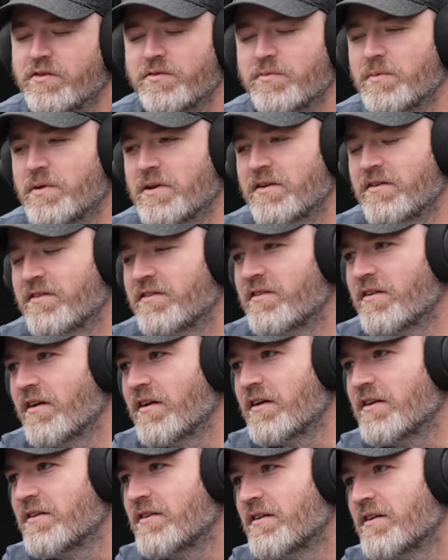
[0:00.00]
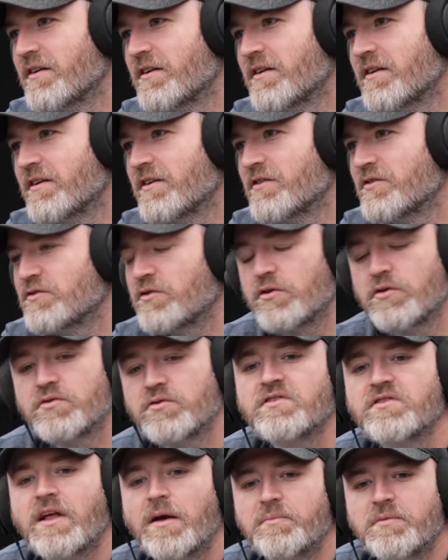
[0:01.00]
been insane. Yeah. So you
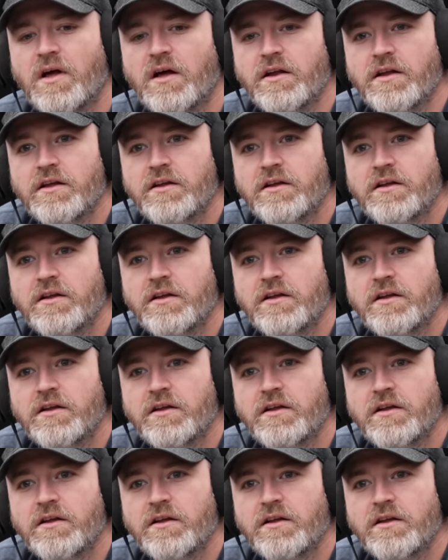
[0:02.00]
slept on it.